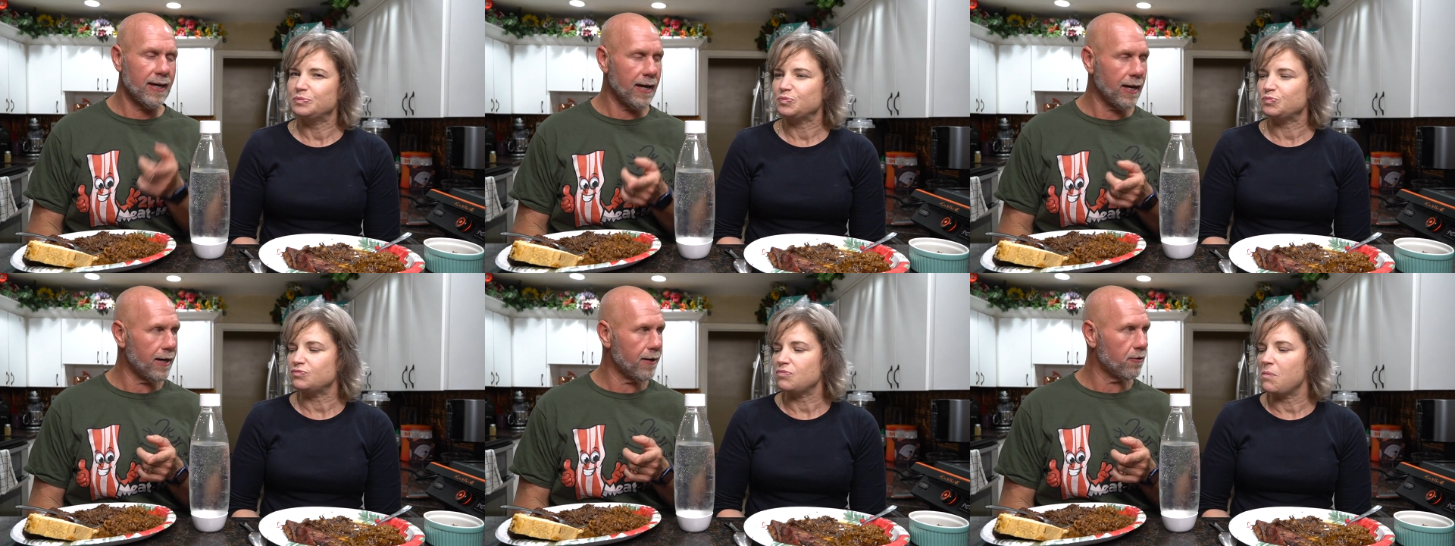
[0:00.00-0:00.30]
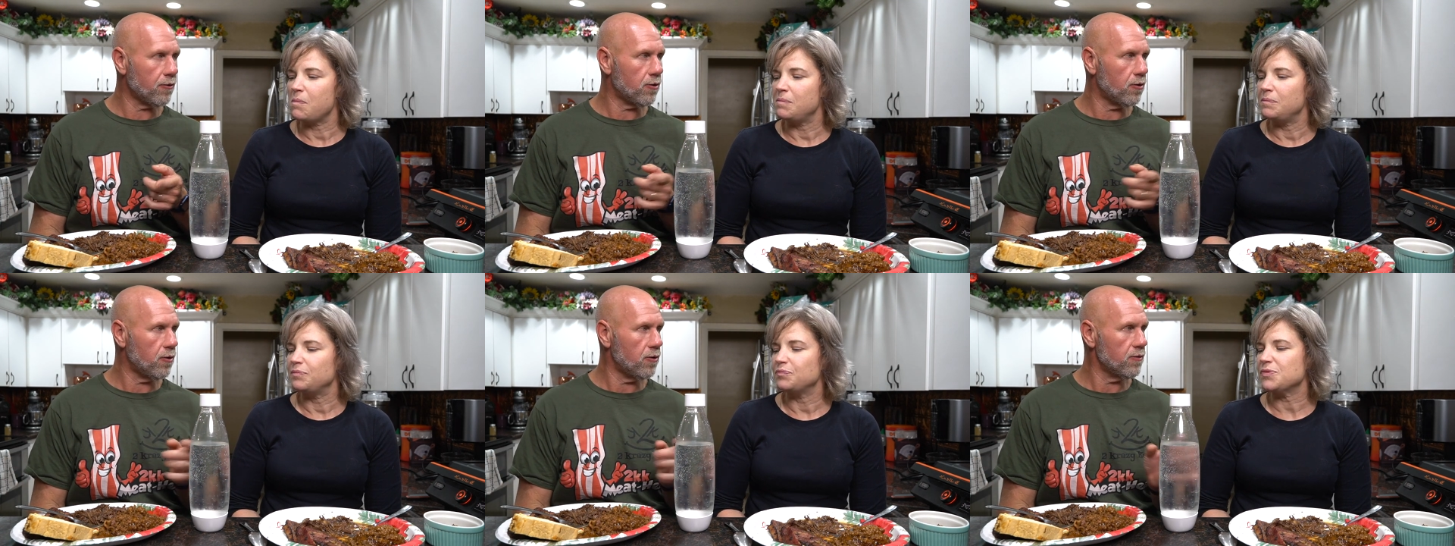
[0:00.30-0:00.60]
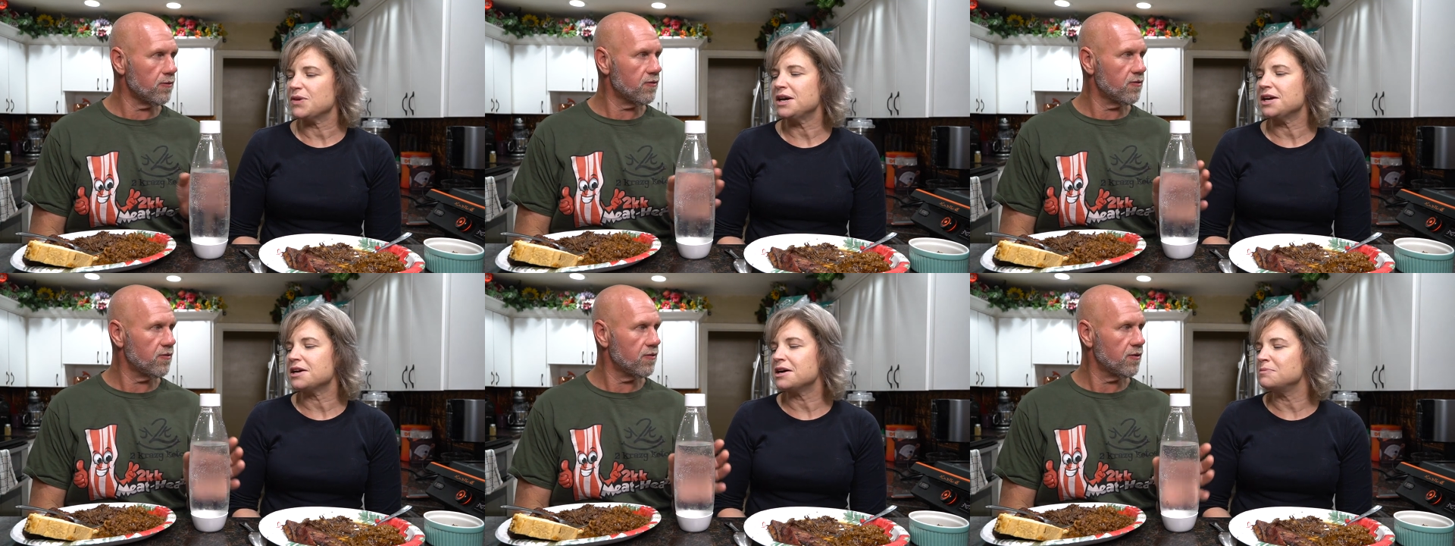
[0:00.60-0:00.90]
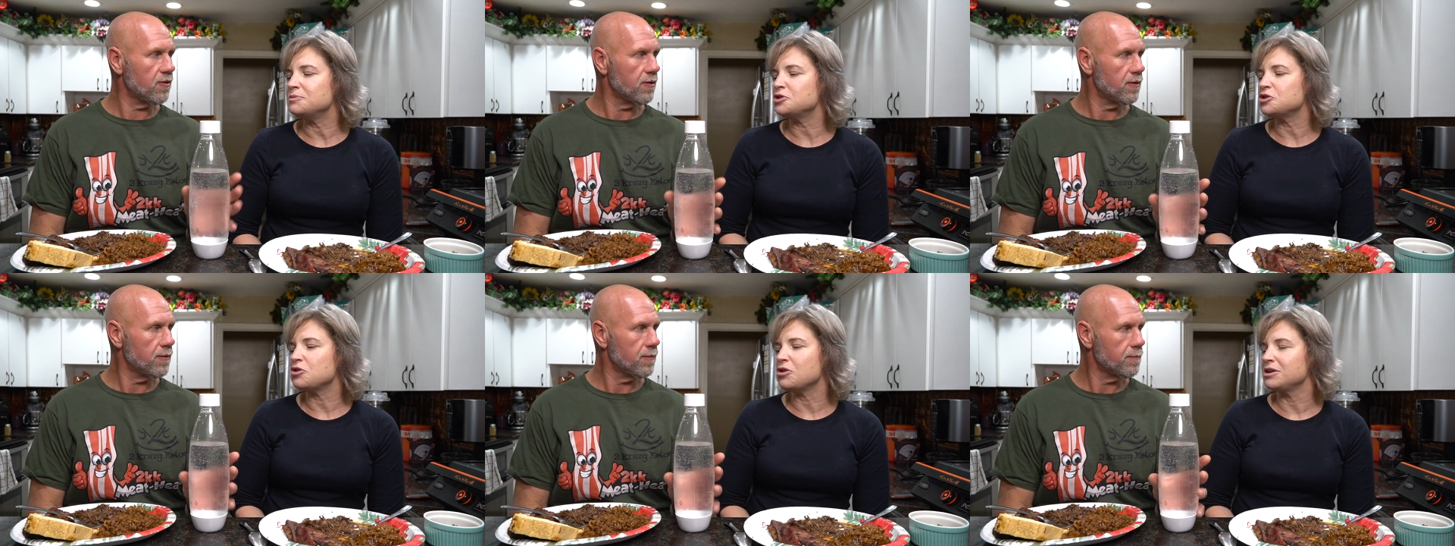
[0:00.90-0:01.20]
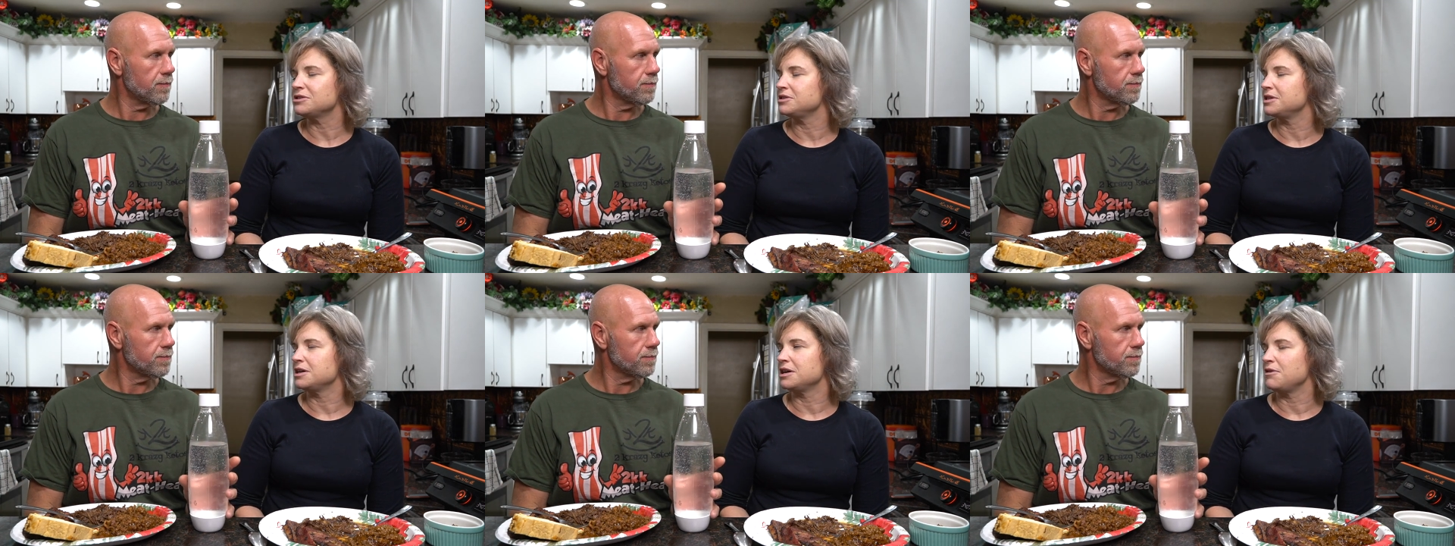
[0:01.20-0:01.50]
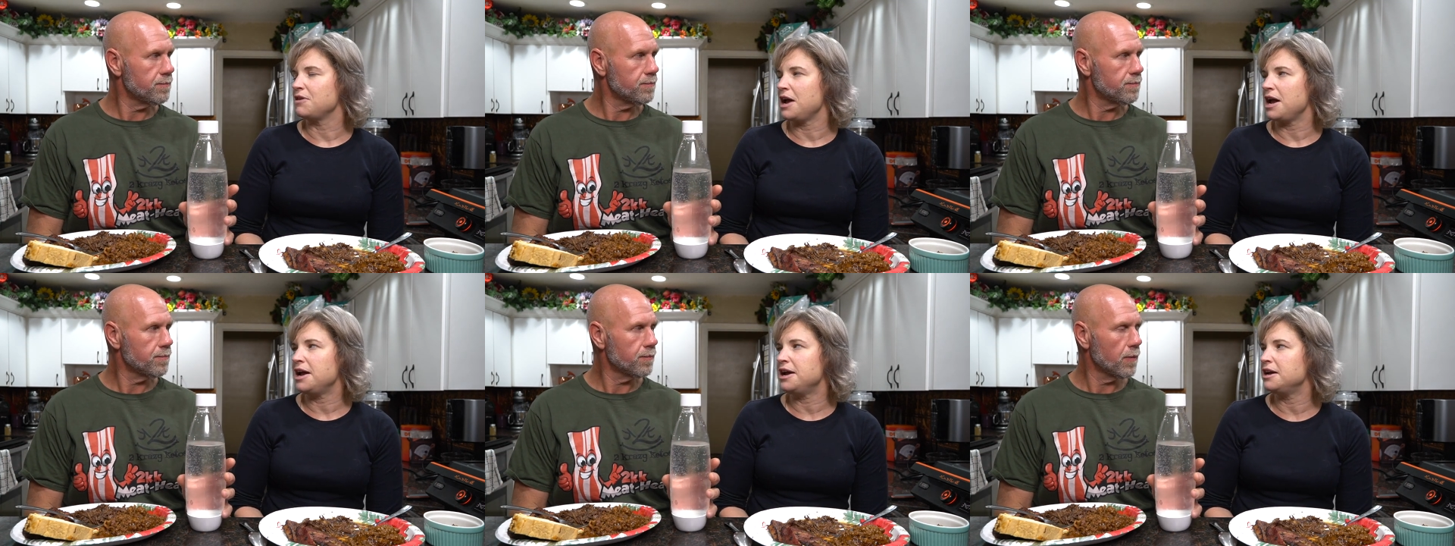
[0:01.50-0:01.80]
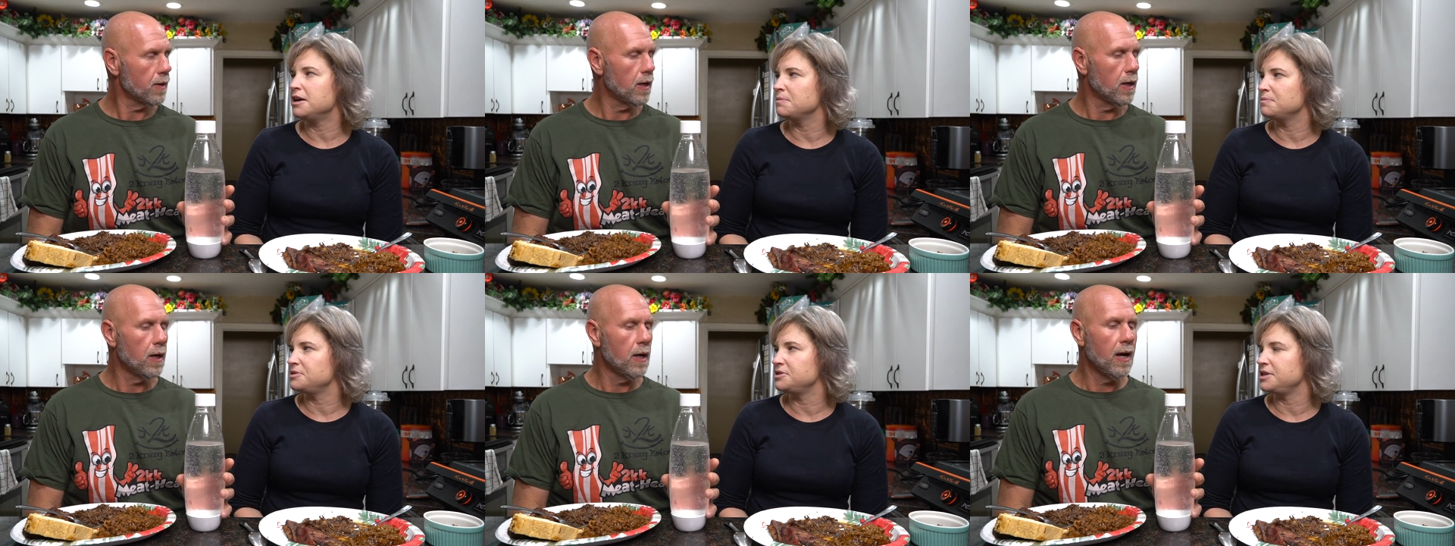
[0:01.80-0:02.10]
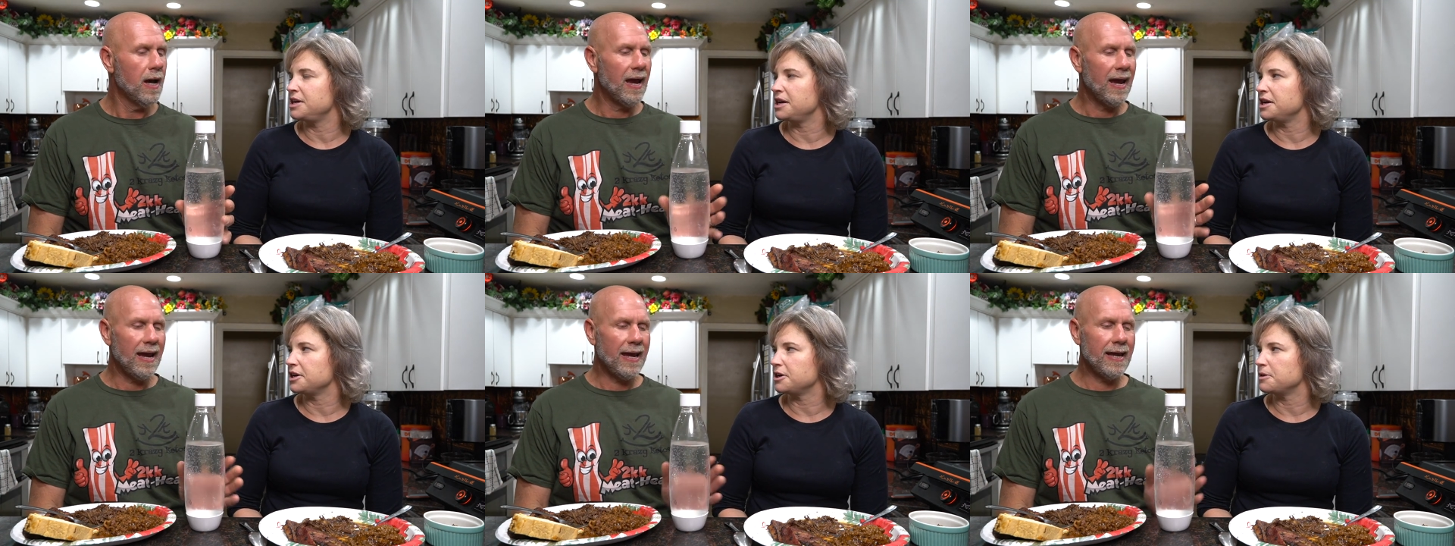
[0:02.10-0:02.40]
Speaker 1: Carol's. It comes across like a ham steak.